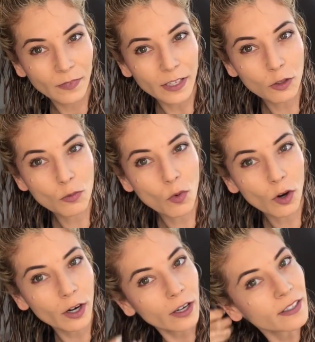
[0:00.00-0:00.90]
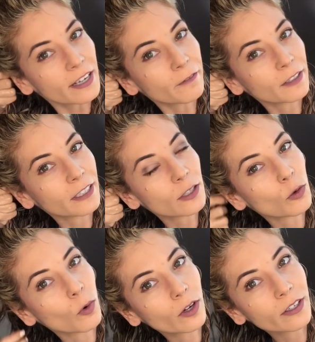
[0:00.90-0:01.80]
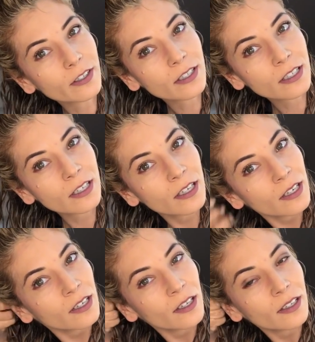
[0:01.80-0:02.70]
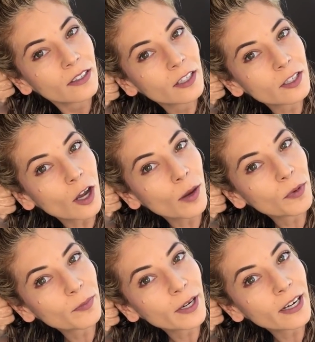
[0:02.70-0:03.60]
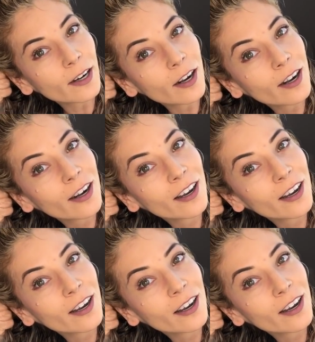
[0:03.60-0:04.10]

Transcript: I do more definitely towards the top of my hair.